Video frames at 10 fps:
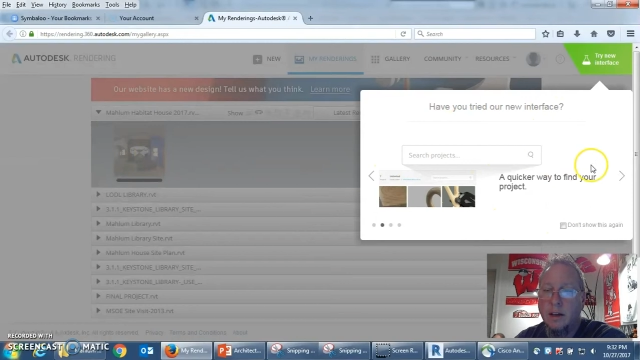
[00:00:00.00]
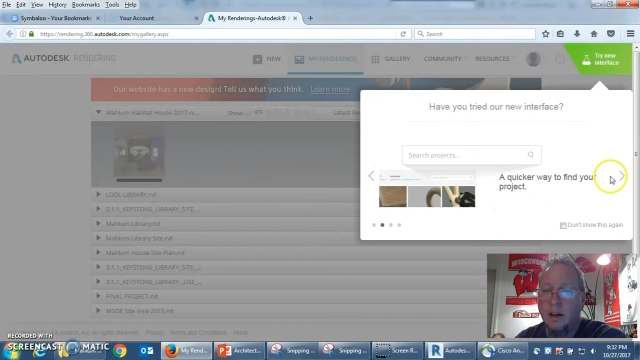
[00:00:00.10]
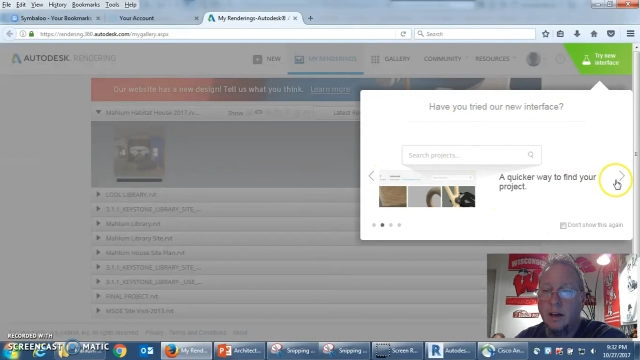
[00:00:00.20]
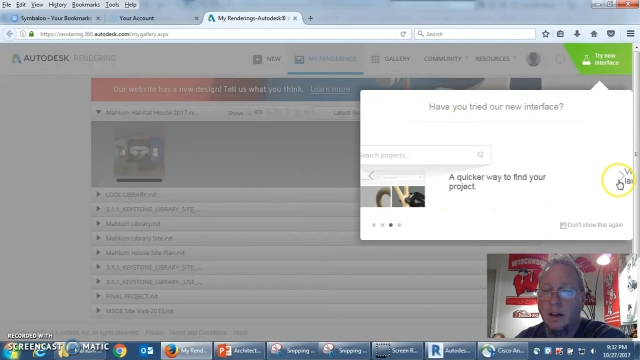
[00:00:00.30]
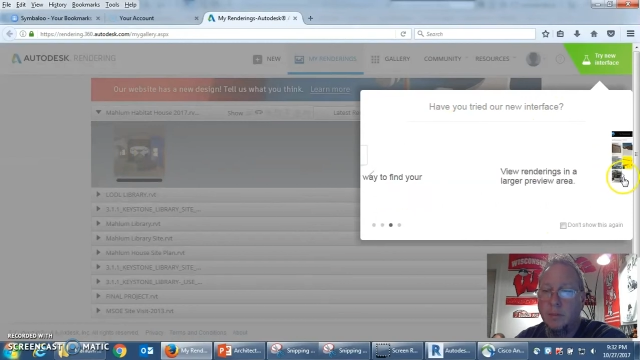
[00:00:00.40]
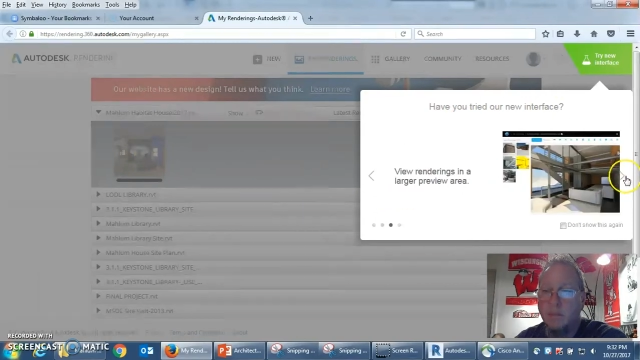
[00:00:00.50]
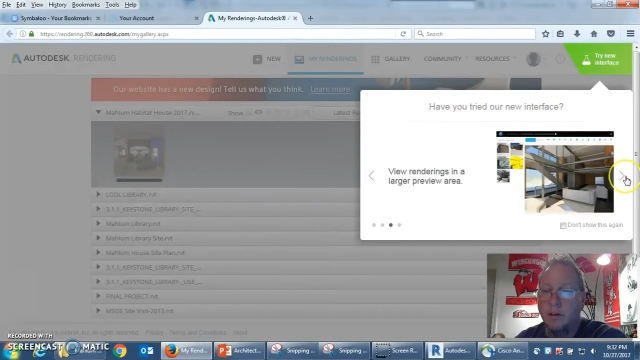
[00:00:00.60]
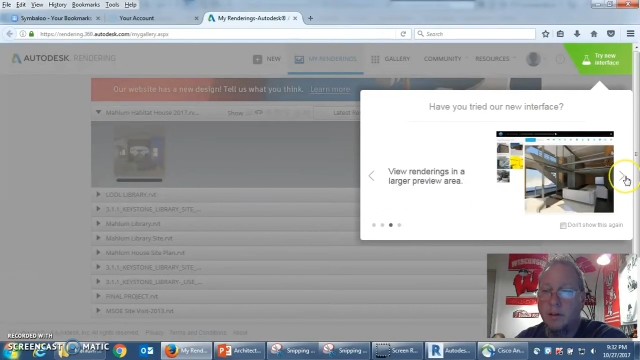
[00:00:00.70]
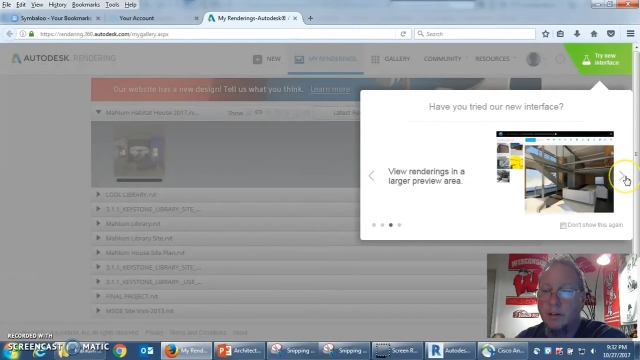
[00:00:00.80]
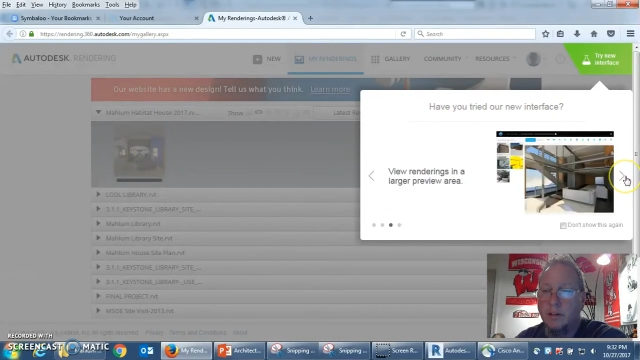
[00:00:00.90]
And
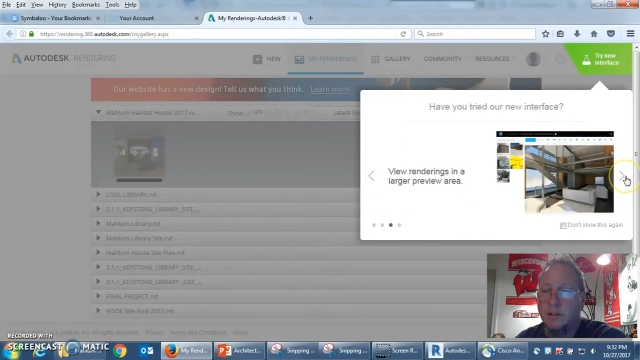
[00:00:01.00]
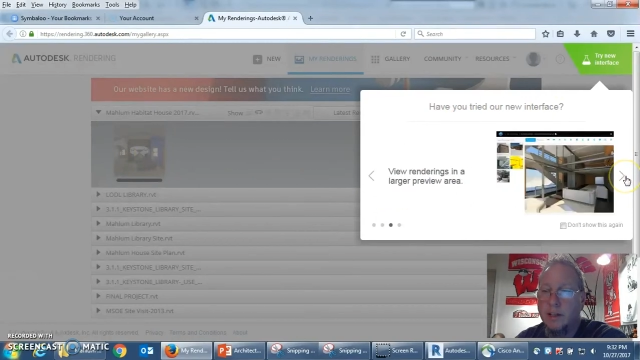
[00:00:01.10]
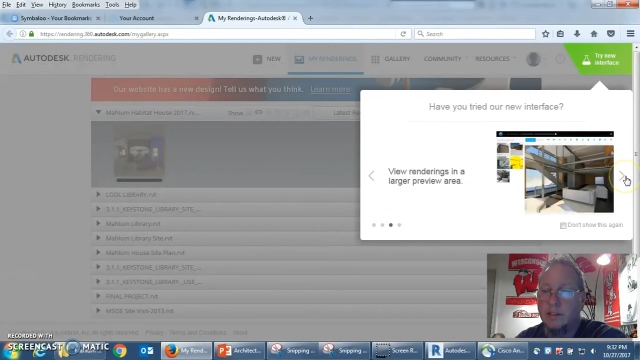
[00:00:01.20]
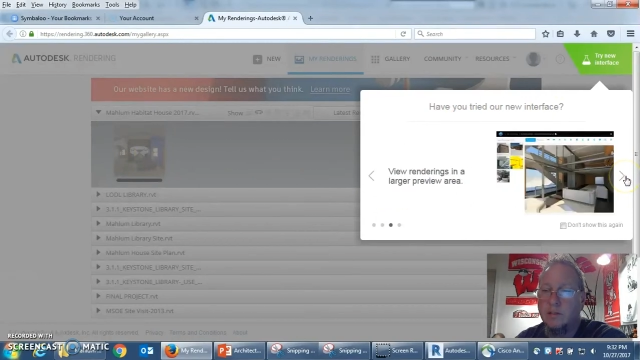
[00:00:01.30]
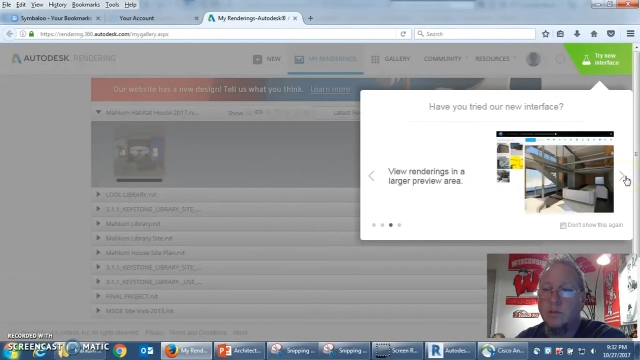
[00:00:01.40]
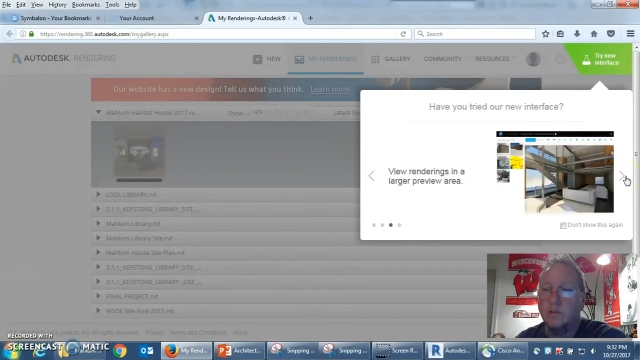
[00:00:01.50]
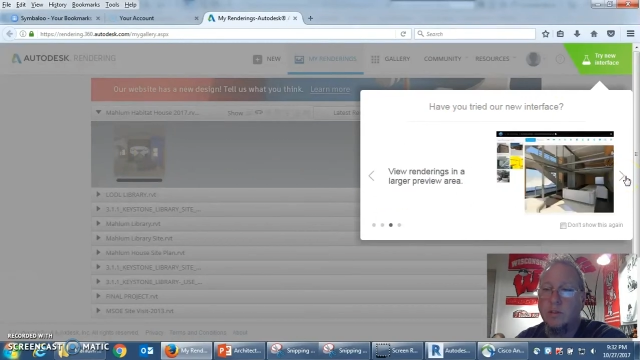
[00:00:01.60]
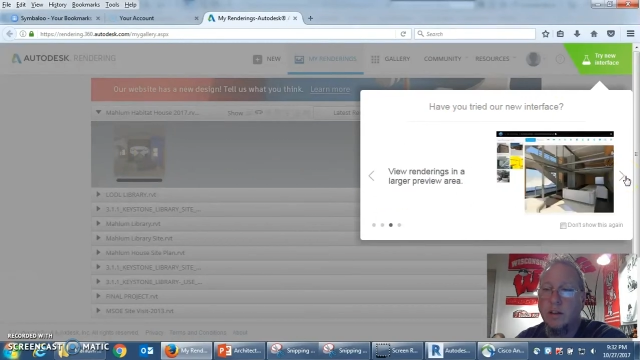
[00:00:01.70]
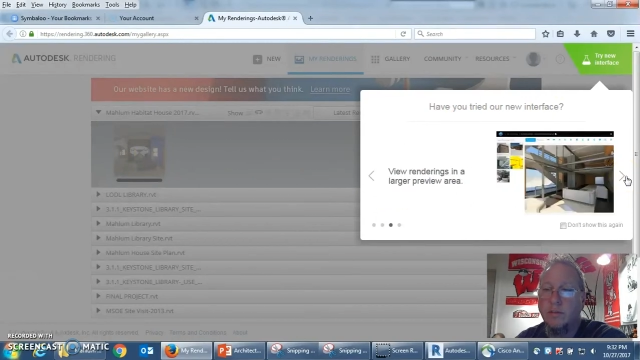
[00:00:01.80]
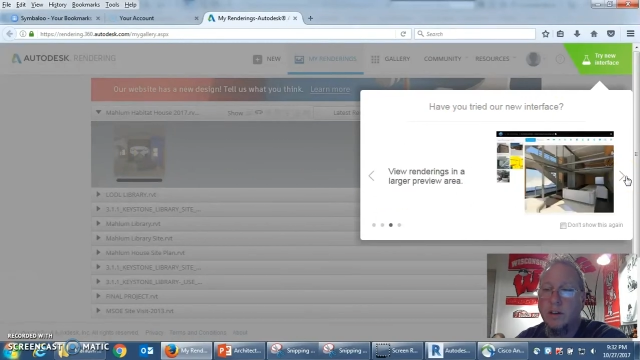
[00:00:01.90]
apparently there's lots of new
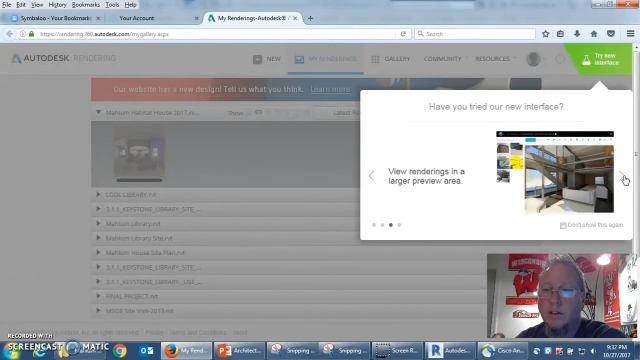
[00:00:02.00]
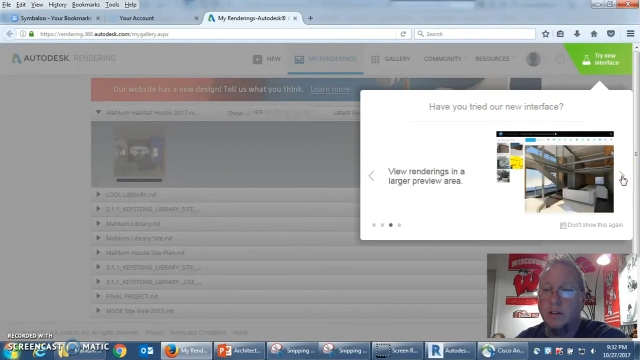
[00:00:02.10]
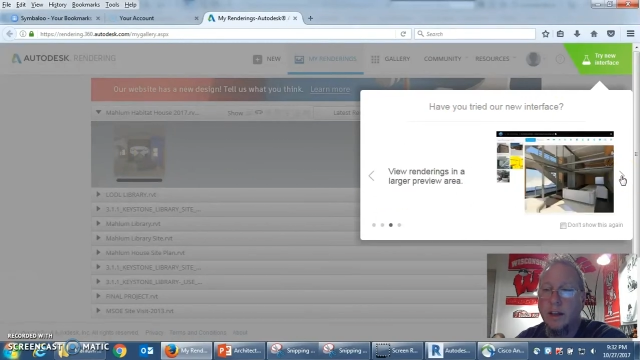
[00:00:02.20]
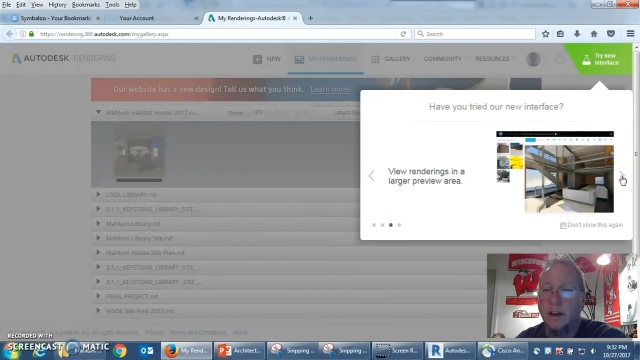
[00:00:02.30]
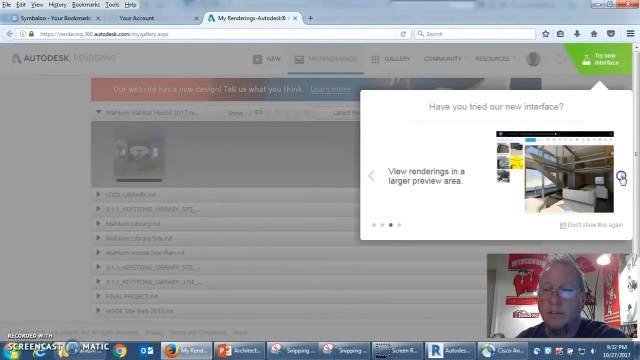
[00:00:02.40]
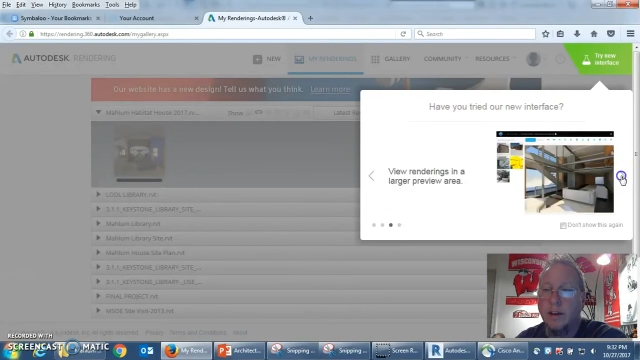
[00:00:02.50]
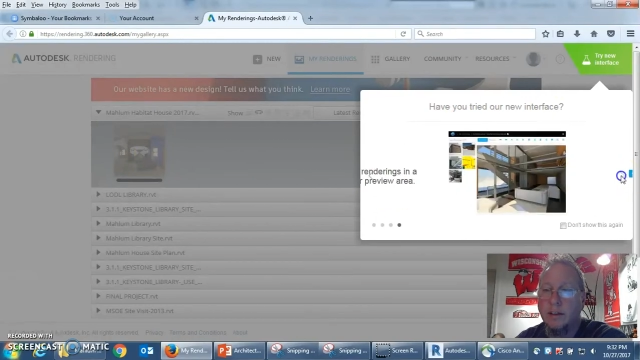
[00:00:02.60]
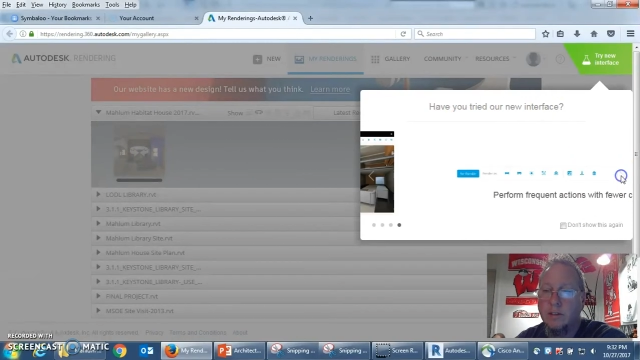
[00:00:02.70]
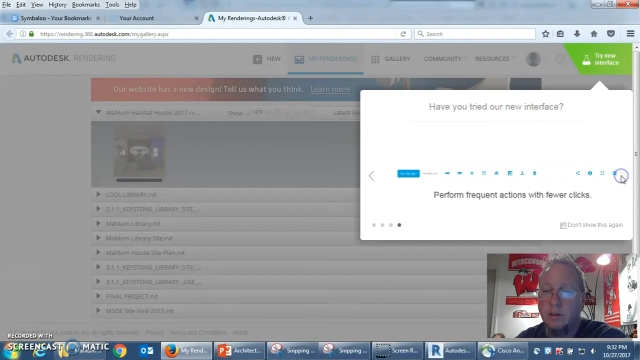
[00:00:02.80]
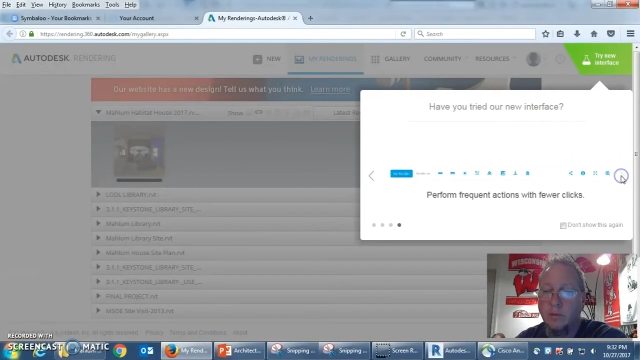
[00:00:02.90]
stuff here that I've not
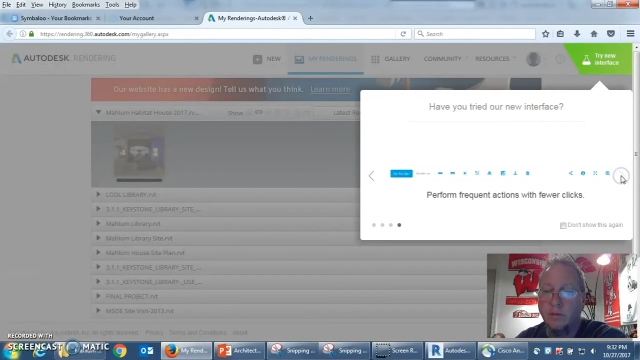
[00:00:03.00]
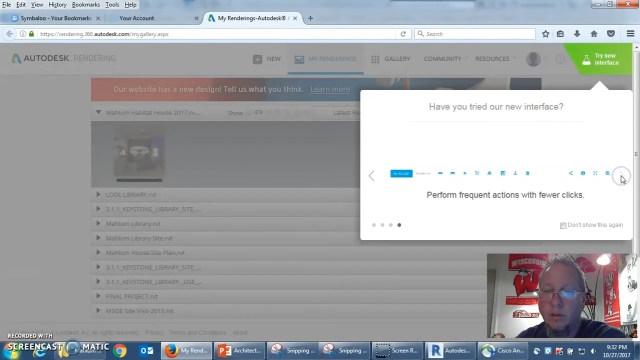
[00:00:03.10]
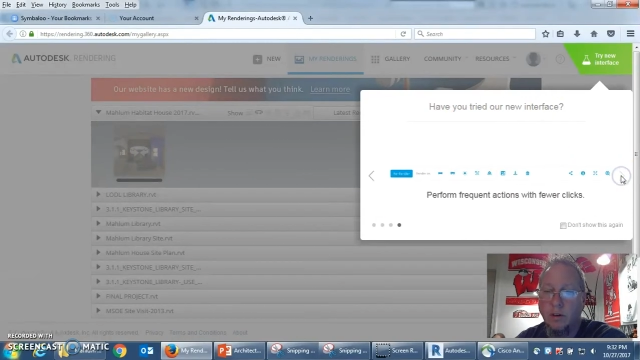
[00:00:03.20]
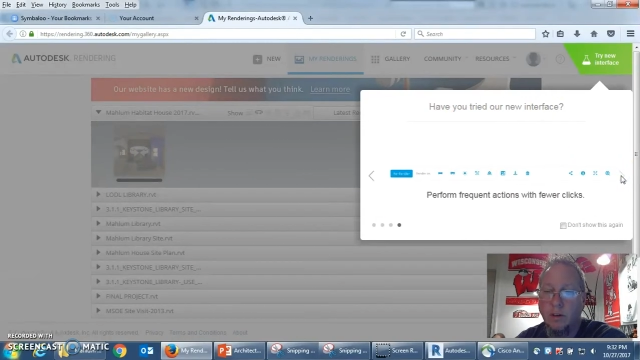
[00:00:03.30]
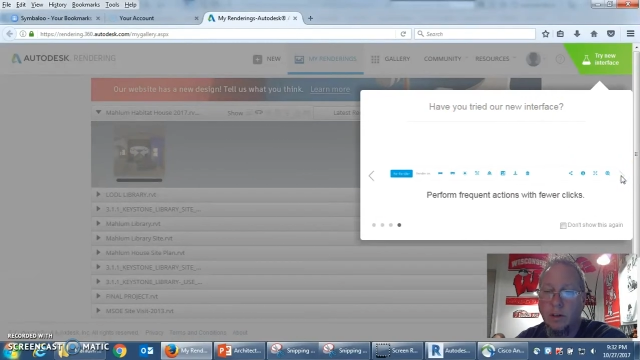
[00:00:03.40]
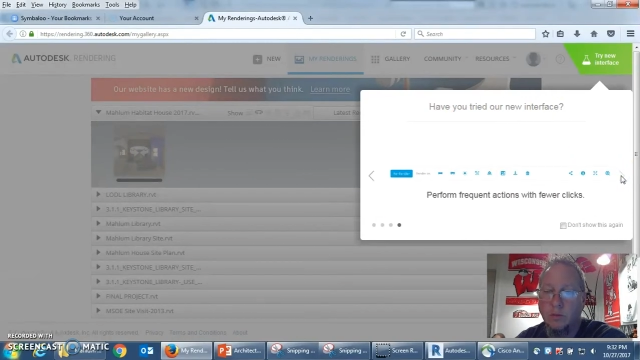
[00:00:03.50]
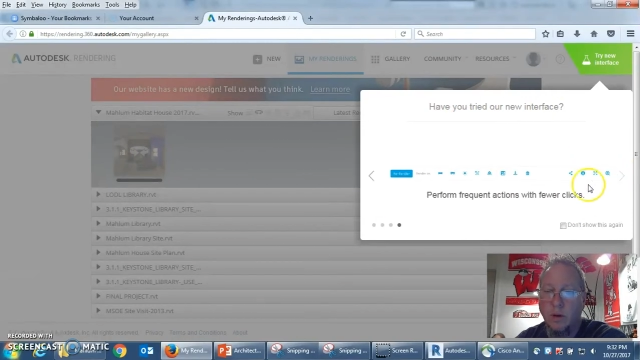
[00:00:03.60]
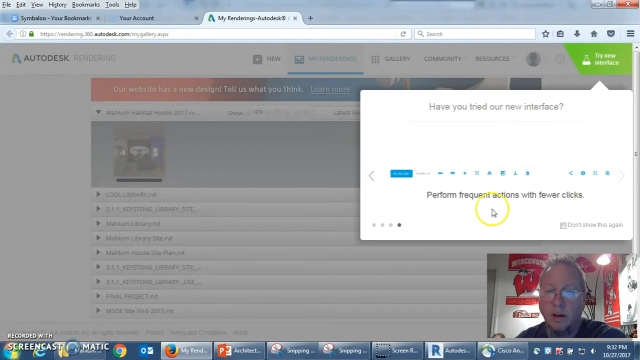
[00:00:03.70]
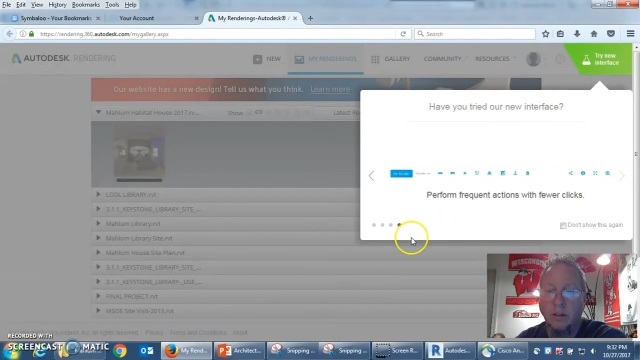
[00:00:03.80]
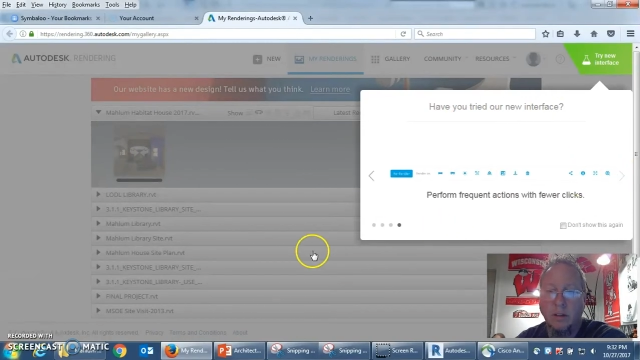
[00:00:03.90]
seen before as
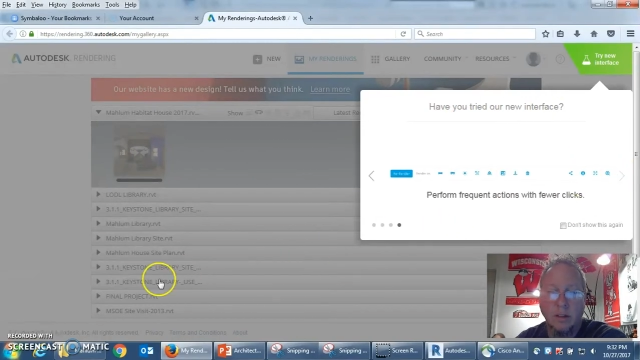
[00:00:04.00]
well.